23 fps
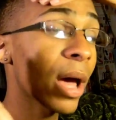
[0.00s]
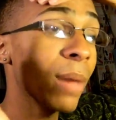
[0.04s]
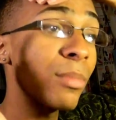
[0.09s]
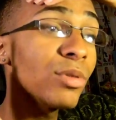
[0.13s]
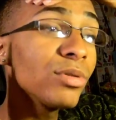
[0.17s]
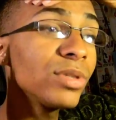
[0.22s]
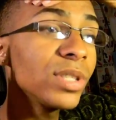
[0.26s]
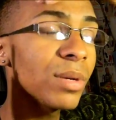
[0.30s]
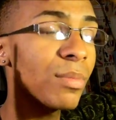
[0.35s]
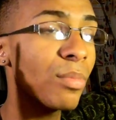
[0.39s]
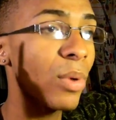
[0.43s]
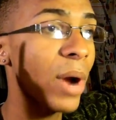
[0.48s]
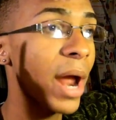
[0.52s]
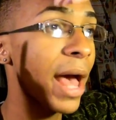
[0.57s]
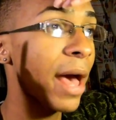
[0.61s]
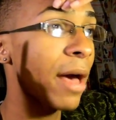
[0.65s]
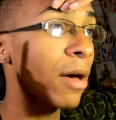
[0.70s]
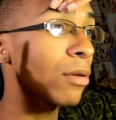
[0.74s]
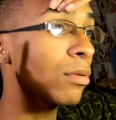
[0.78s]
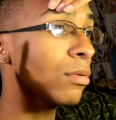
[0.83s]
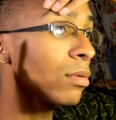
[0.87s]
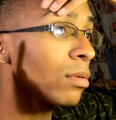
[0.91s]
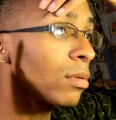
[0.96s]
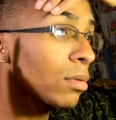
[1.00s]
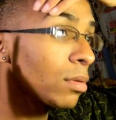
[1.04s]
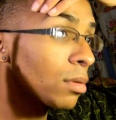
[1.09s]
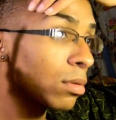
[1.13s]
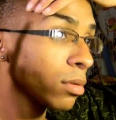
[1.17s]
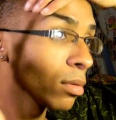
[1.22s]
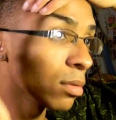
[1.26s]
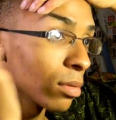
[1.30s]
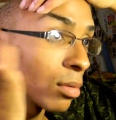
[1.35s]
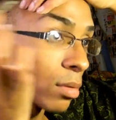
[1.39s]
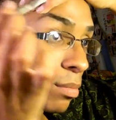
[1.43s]
I'm using brown
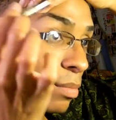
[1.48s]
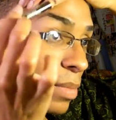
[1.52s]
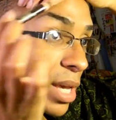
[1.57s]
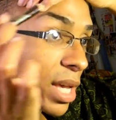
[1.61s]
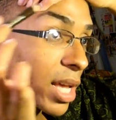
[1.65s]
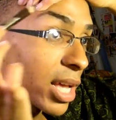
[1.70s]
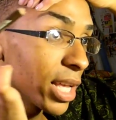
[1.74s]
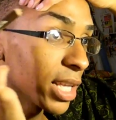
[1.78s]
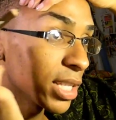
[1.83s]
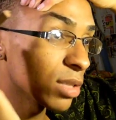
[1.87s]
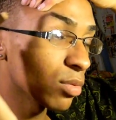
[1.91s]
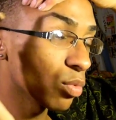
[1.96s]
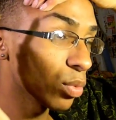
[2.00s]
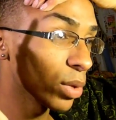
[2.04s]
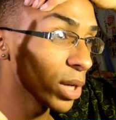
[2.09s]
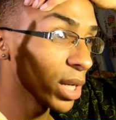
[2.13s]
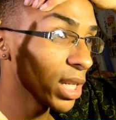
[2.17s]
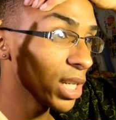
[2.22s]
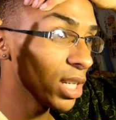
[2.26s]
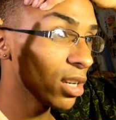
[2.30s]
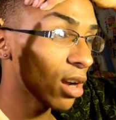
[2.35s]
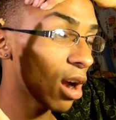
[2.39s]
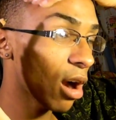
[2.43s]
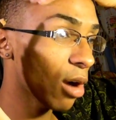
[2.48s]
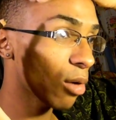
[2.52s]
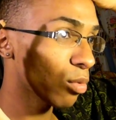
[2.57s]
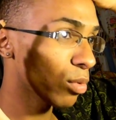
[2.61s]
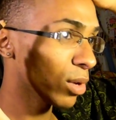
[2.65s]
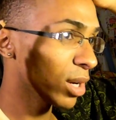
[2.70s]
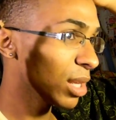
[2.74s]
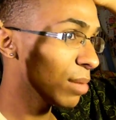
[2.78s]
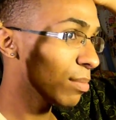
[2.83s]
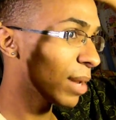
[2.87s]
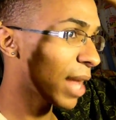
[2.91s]
because really dark,
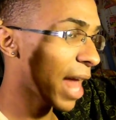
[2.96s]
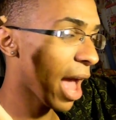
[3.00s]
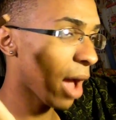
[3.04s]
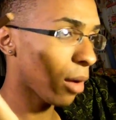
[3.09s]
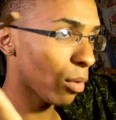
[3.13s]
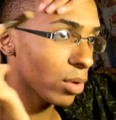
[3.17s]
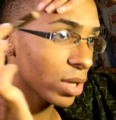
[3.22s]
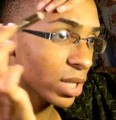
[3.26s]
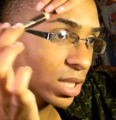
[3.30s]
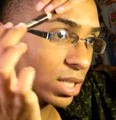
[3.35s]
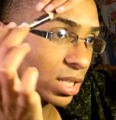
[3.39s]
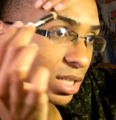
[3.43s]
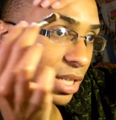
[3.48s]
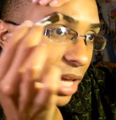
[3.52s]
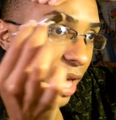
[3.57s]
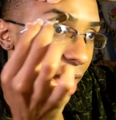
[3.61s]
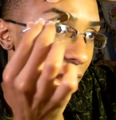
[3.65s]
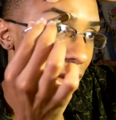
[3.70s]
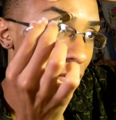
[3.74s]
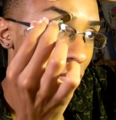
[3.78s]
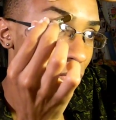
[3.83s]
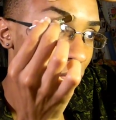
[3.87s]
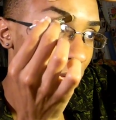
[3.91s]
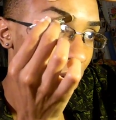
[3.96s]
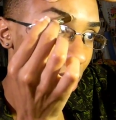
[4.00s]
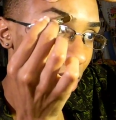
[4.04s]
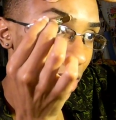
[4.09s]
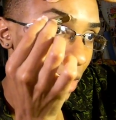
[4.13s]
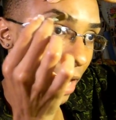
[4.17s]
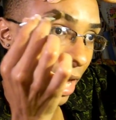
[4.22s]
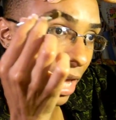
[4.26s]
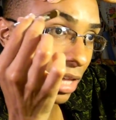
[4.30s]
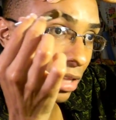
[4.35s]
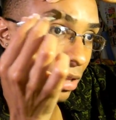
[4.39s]
really black ones, I don't really
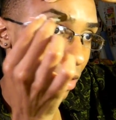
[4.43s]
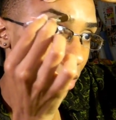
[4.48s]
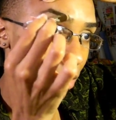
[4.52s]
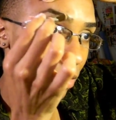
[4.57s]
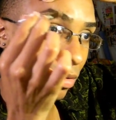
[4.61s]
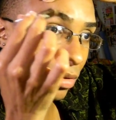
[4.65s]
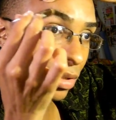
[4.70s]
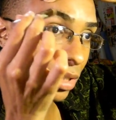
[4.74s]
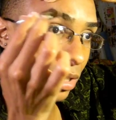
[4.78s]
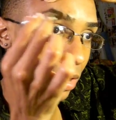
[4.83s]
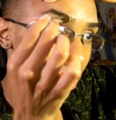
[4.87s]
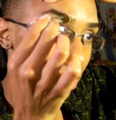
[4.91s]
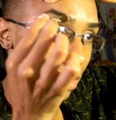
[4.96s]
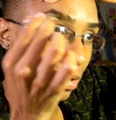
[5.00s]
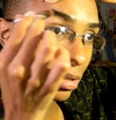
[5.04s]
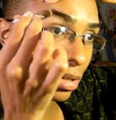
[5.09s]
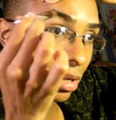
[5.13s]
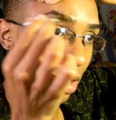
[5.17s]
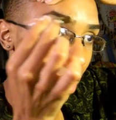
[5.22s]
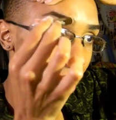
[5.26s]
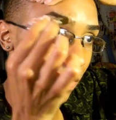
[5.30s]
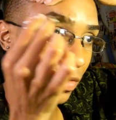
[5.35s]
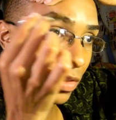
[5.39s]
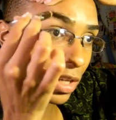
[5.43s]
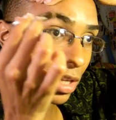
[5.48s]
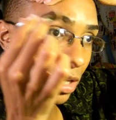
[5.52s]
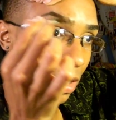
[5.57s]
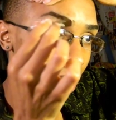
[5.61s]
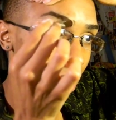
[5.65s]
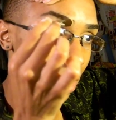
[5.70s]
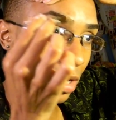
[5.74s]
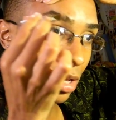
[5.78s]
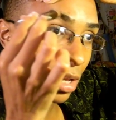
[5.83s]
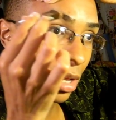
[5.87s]
like those
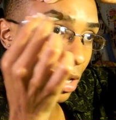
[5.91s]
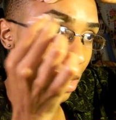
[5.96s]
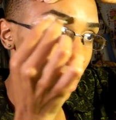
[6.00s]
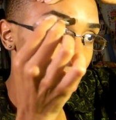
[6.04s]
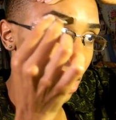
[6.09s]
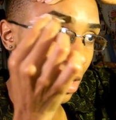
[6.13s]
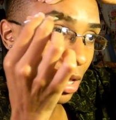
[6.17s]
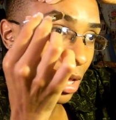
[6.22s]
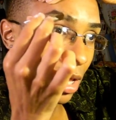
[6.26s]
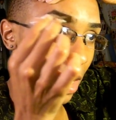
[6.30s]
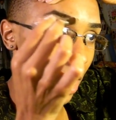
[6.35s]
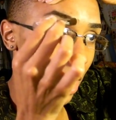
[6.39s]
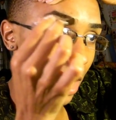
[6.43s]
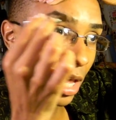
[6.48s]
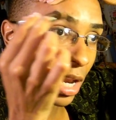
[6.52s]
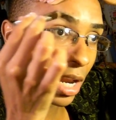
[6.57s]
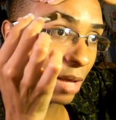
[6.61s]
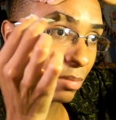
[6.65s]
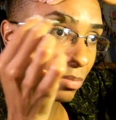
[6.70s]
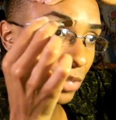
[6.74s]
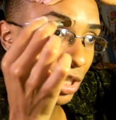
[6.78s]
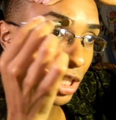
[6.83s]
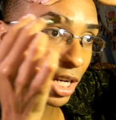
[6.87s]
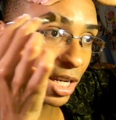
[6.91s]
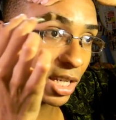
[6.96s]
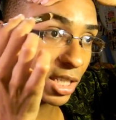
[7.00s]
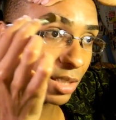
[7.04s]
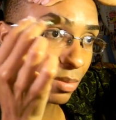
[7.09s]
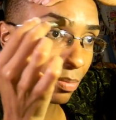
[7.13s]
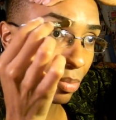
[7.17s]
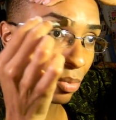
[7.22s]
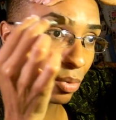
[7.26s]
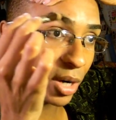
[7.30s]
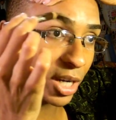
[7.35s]
often. And I'm
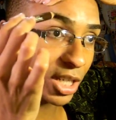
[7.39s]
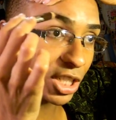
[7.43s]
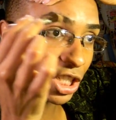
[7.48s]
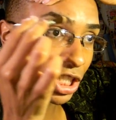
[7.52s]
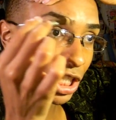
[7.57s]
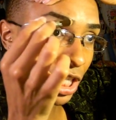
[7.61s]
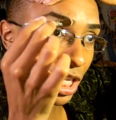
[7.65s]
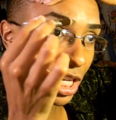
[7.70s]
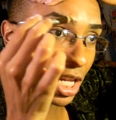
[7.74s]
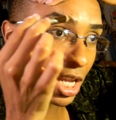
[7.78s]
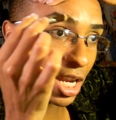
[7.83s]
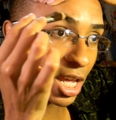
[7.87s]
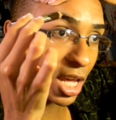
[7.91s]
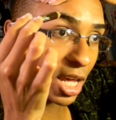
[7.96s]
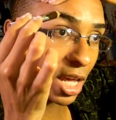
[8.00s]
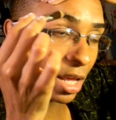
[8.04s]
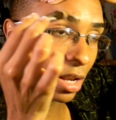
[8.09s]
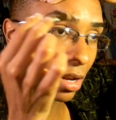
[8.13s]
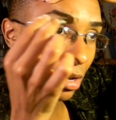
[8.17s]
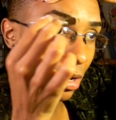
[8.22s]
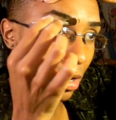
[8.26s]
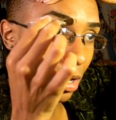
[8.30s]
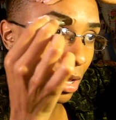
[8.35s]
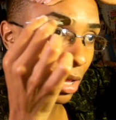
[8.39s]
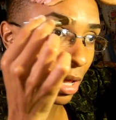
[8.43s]
just brushing it in.